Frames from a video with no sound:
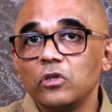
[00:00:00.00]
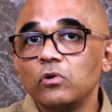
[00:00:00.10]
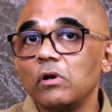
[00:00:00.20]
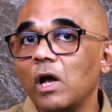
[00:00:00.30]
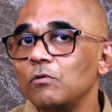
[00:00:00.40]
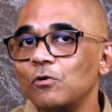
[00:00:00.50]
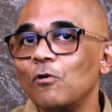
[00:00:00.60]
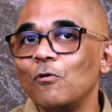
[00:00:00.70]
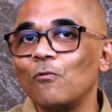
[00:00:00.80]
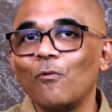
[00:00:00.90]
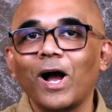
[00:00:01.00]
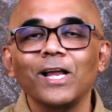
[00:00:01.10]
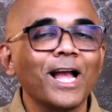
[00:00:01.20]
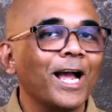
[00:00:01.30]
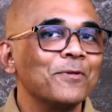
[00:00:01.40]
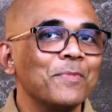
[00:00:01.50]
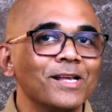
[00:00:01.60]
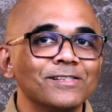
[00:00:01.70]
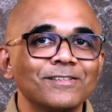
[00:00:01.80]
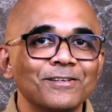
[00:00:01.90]
You now know why I am
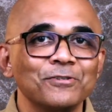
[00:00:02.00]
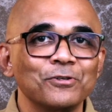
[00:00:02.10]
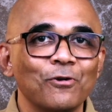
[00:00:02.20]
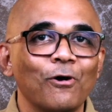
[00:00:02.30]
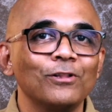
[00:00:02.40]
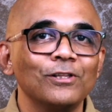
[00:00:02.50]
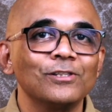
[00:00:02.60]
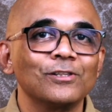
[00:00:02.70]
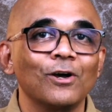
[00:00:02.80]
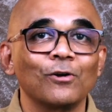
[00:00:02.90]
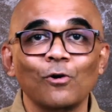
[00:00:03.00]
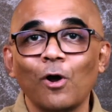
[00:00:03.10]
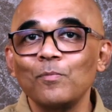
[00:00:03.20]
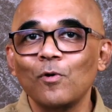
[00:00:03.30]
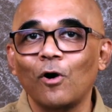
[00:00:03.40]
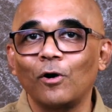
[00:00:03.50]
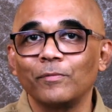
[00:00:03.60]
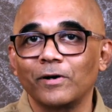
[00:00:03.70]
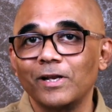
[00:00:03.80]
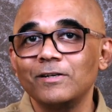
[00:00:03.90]
hesitant to call this a
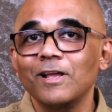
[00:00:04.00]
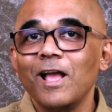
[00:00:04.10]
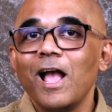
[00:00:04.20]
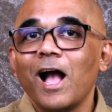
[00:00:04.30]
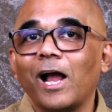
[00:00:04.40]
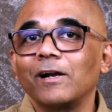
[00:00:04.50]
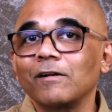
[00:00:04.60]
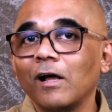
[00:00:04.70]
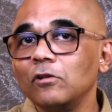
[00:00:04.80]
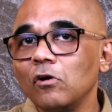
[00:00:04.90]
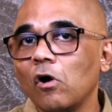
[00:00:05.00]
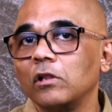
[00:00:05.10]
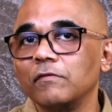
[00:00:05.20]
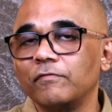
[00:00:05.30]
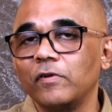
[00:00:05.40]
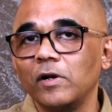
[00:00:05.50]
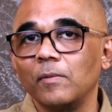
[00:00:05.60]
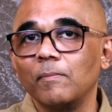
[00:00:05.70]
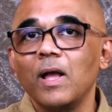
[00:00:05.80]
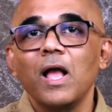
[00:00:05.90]
rom-com, right? I'd rather call the
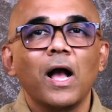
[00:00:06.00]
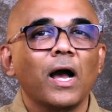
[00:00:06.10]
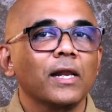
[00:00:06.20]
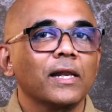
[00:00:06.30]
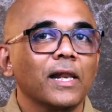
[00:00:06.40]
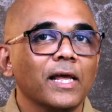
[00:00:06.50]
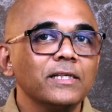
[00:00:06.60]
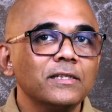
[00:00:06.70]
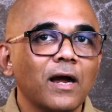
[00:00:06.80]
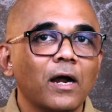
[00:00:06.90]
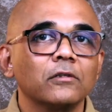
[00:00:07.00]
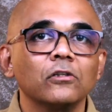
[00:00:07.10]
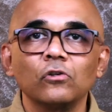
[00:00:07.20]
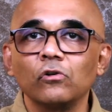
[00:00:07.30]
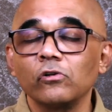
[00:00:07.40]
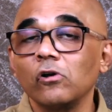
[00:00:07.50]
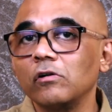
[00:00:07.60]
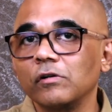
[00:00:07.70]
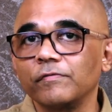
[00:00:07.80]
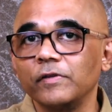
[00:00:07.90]
film a light-hearted
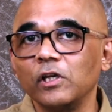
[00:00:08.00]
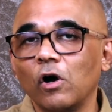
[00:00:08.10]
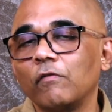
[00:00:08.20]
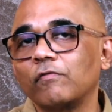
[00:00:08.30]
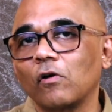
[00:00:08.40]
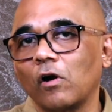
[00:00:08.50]
choreography of